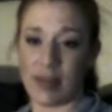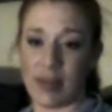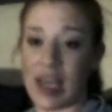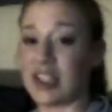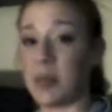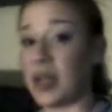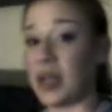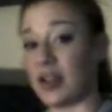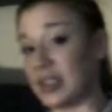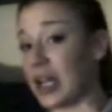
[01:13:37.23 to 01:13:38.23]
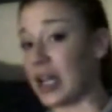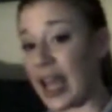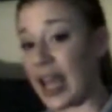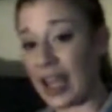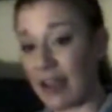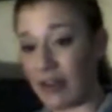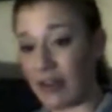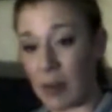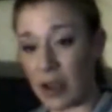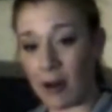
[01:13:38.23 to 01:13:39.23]
it's been on Sunday every time I go
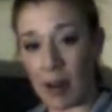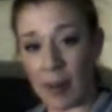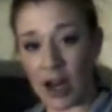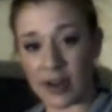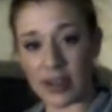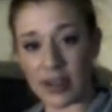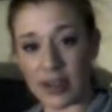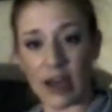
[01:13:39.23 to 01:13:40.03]
to my parents' now. So.